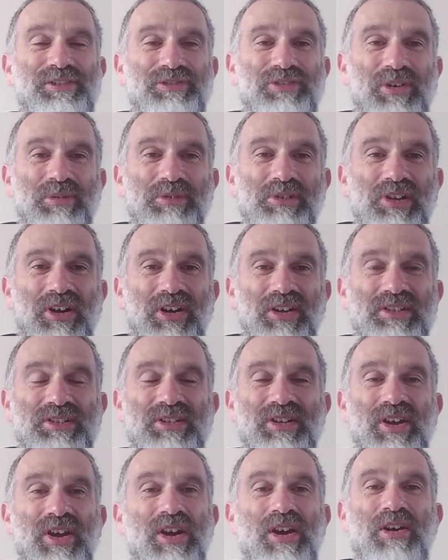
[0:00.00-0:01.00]
from God,
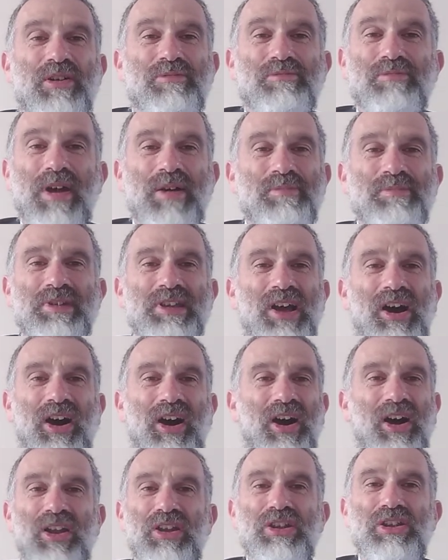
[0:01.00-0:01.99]
when we
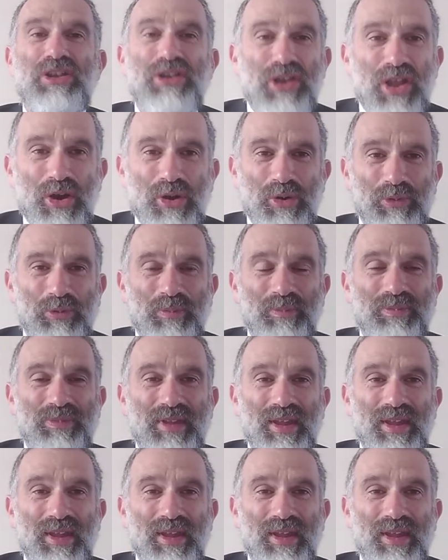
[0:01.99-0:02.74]
are low,